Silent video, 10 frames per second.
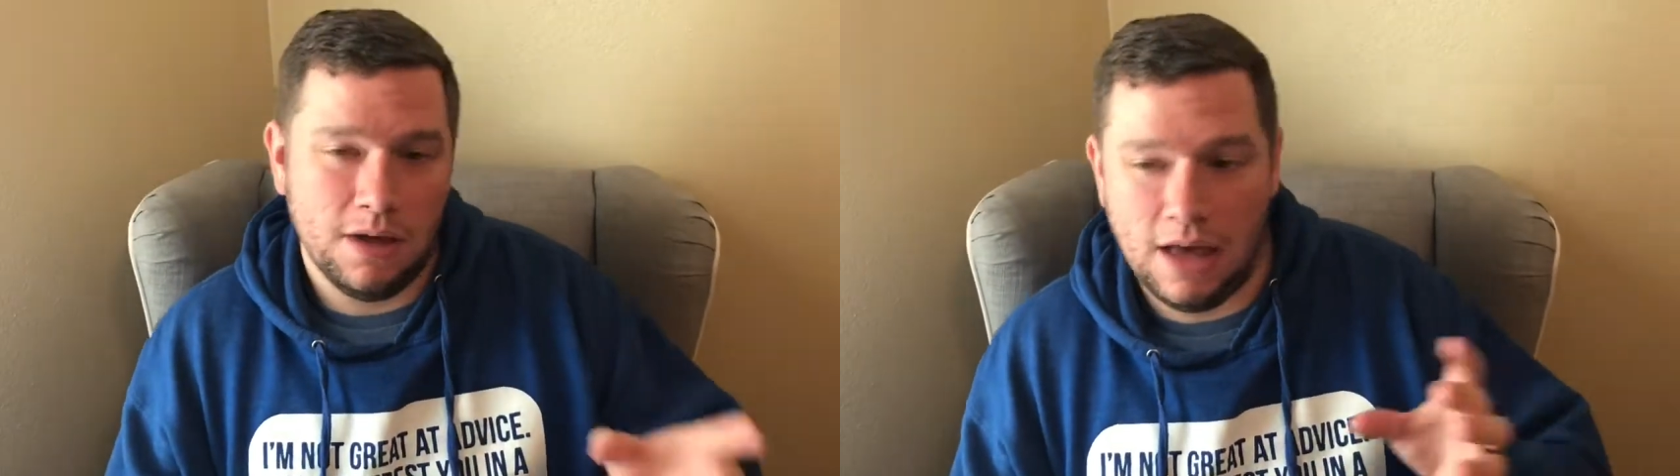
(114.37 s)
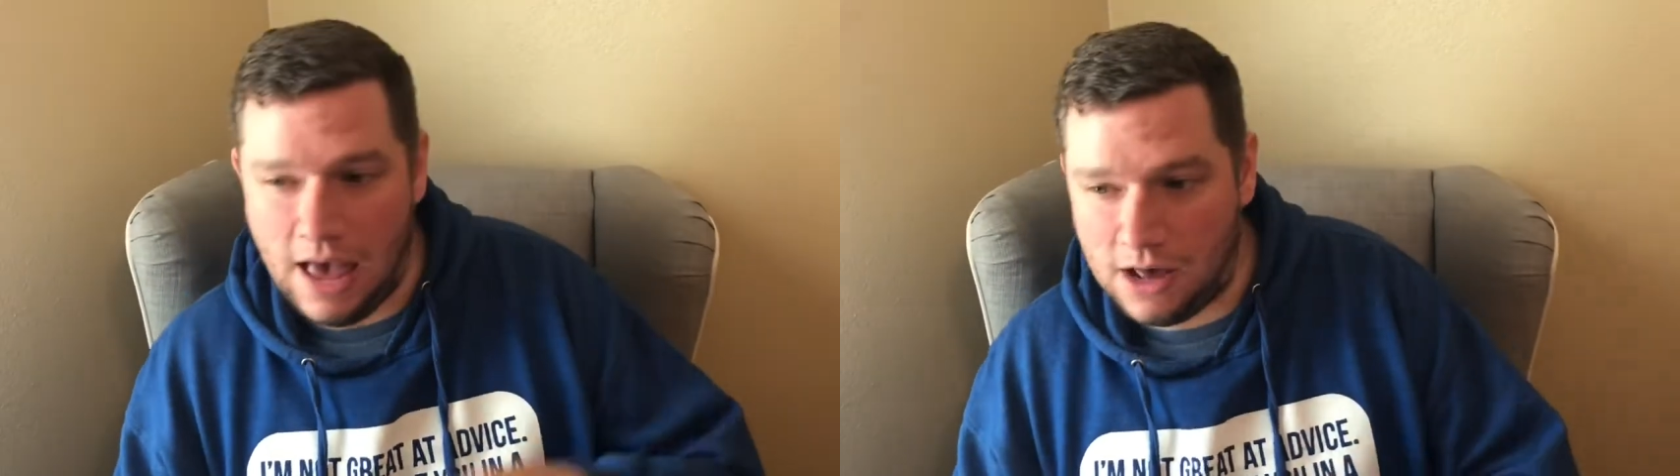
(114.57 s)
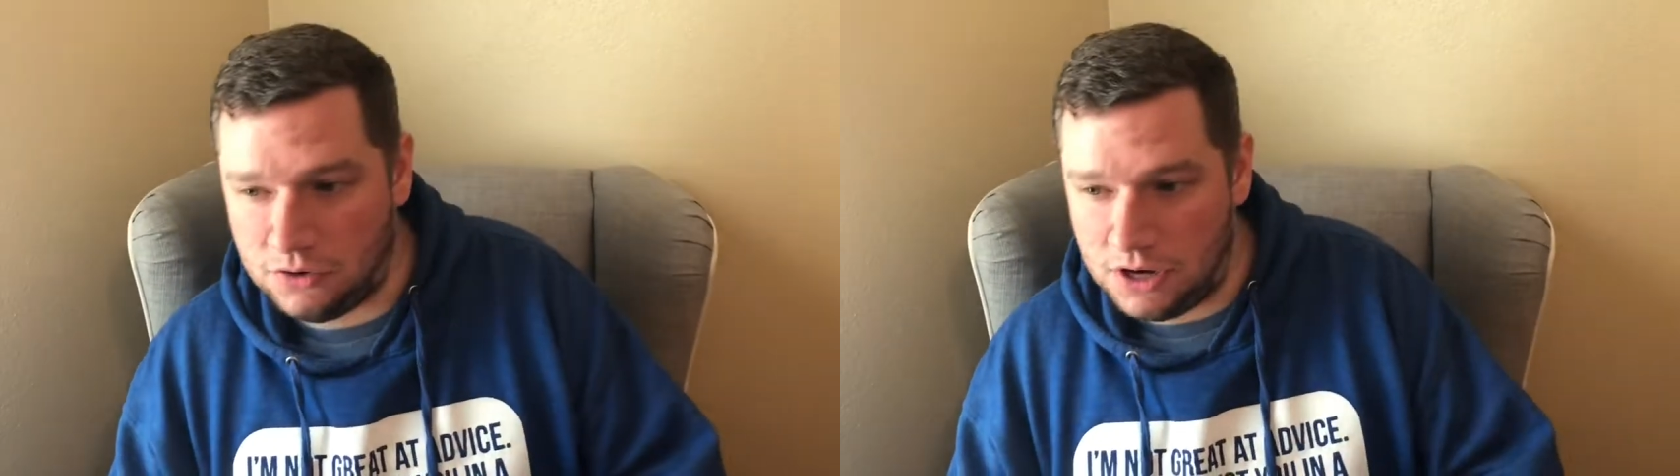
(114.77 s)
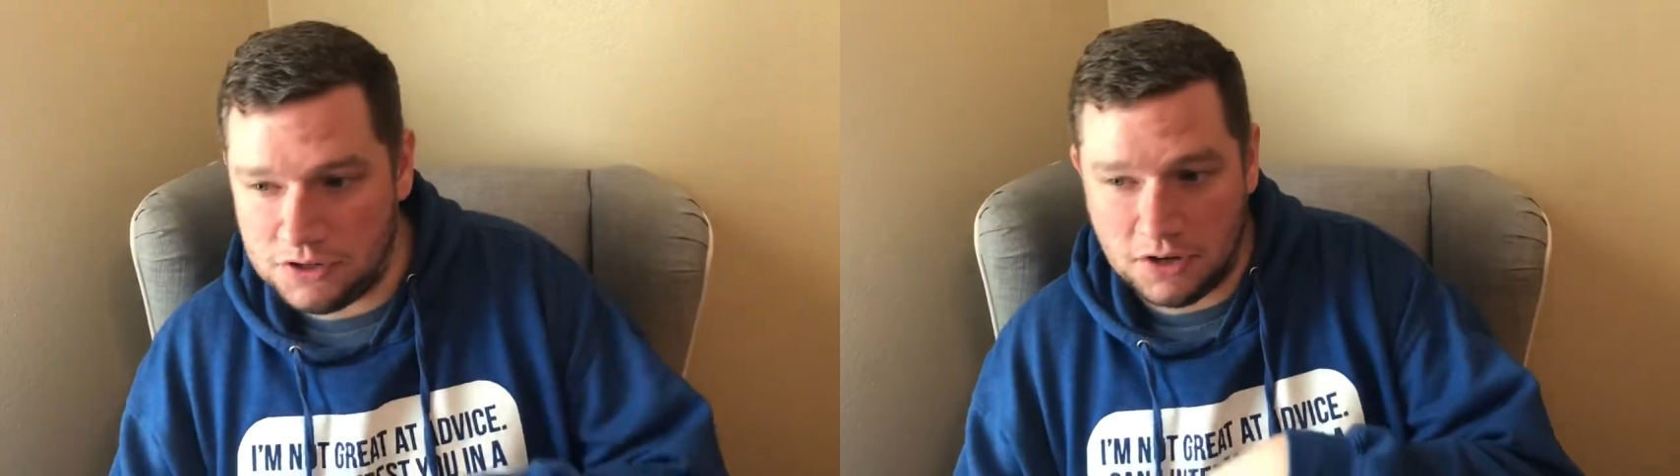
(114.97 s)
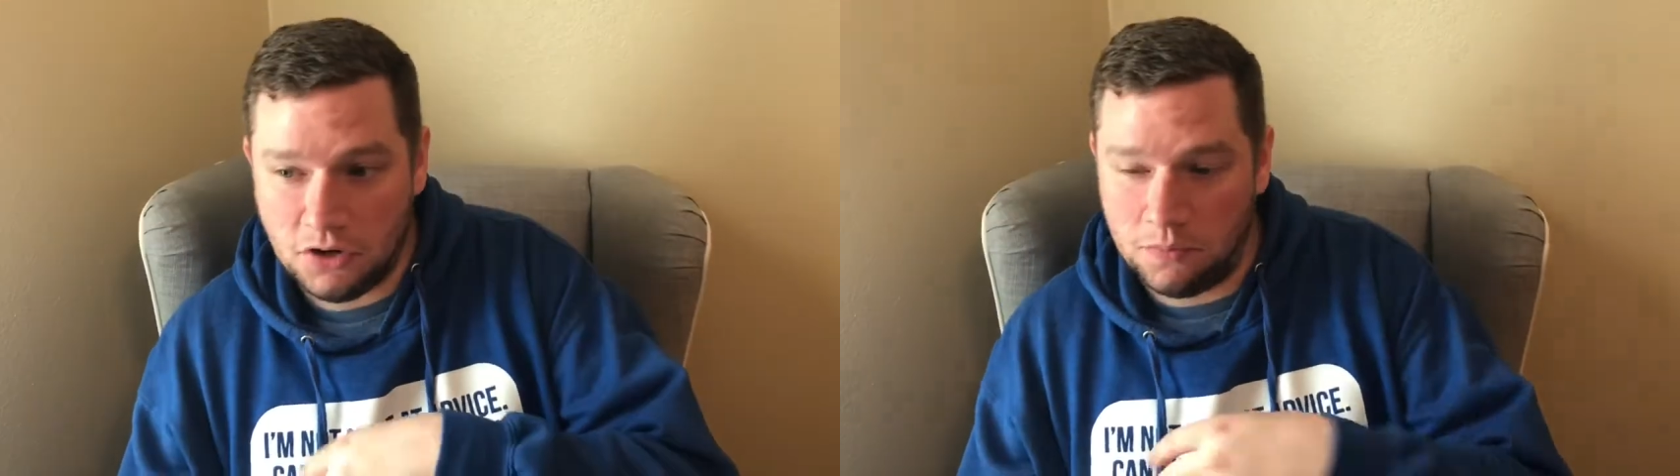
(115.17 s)
address,
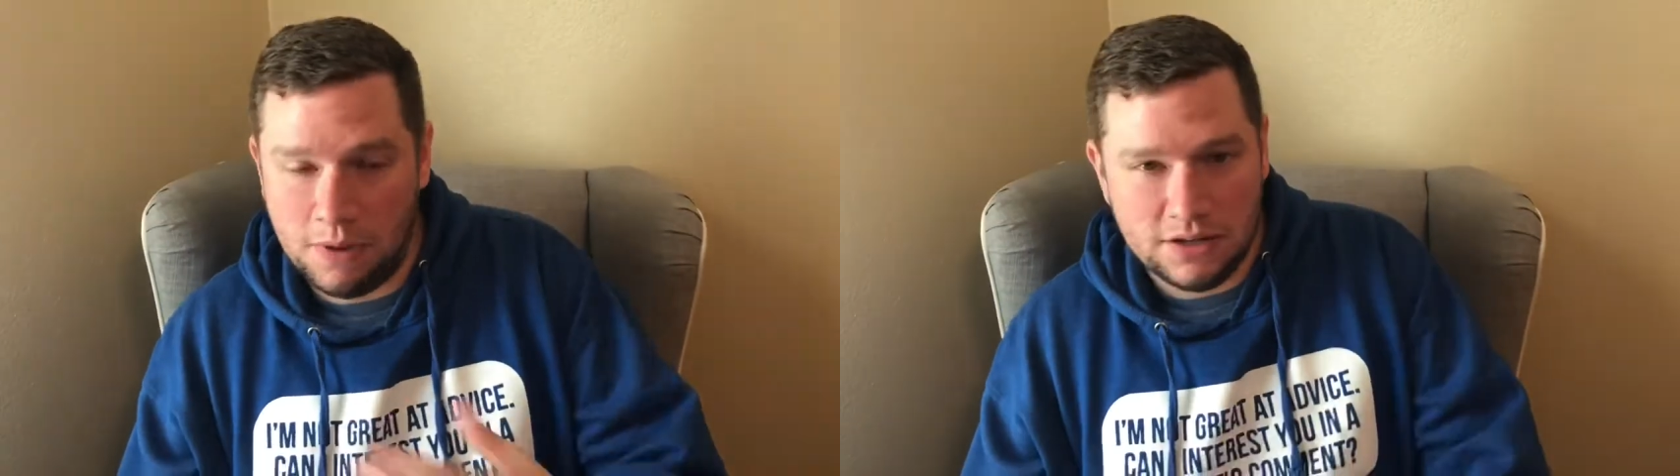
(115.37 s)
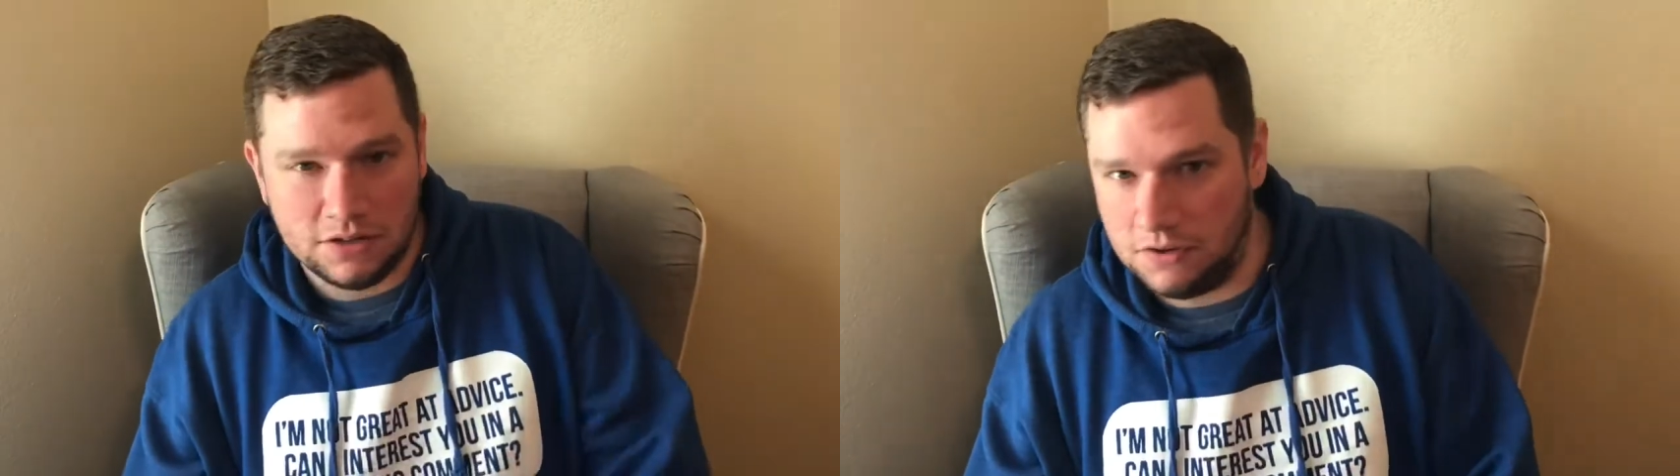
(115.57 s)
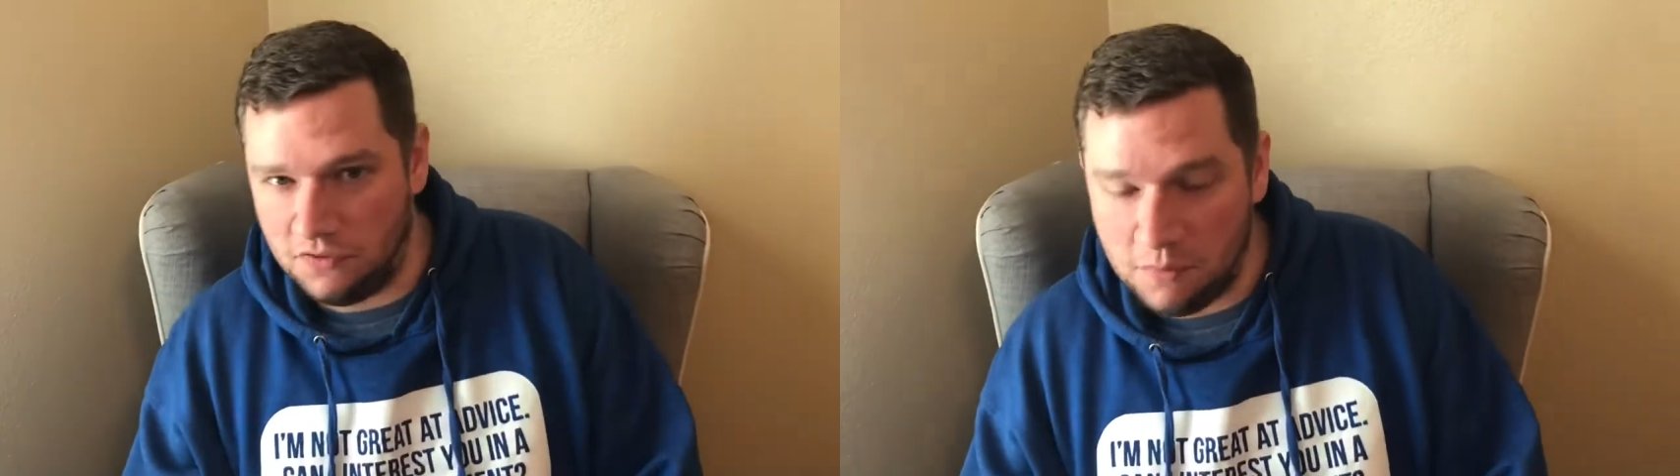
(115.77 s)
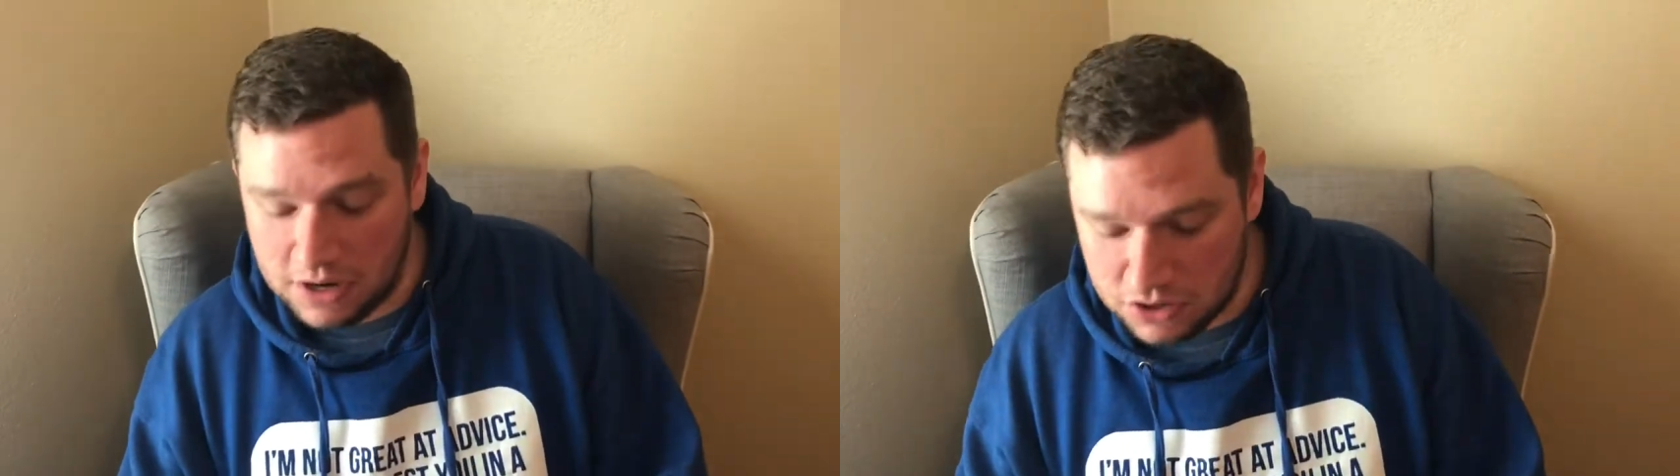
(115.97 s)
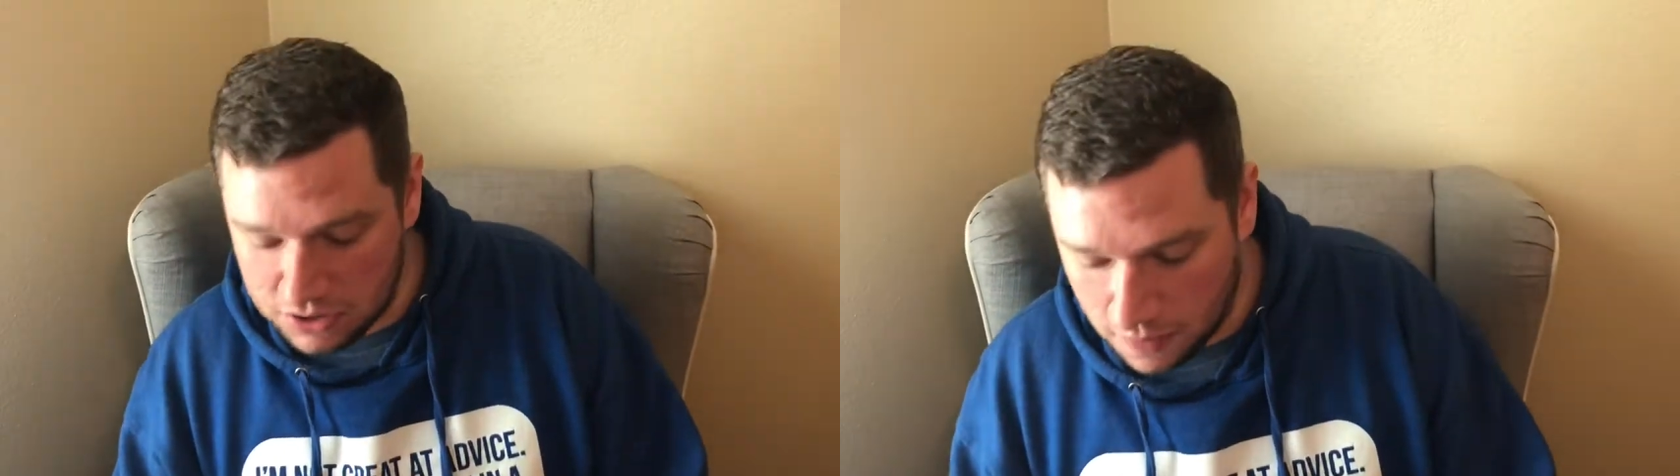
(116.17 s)
and your basic
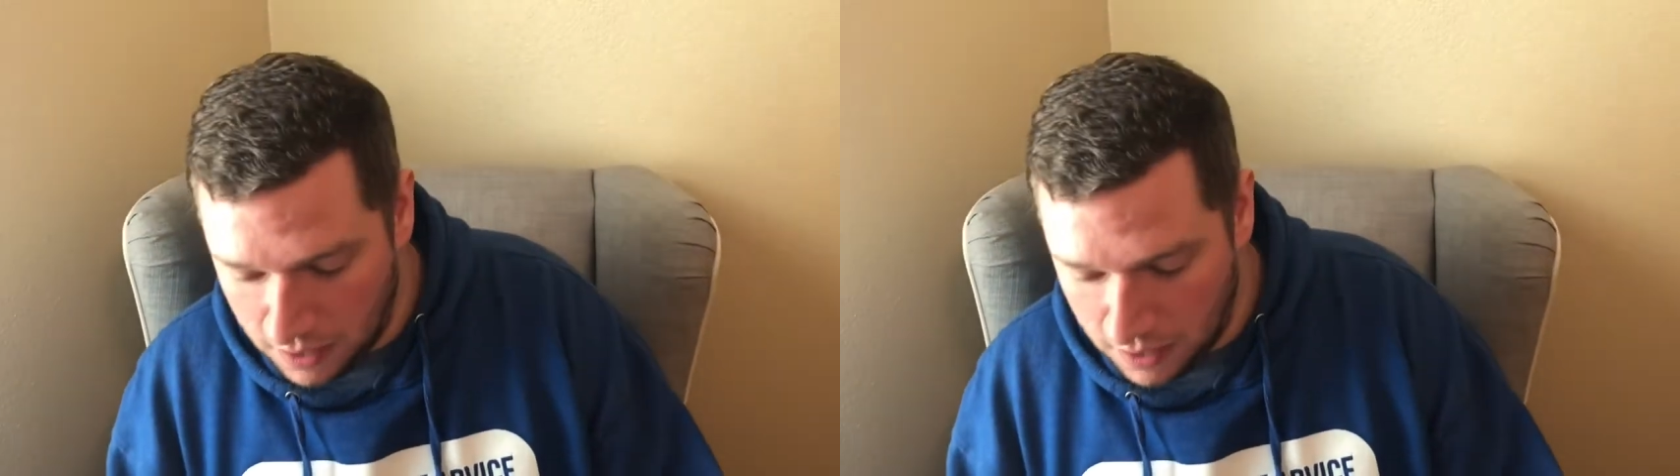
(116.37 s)
information.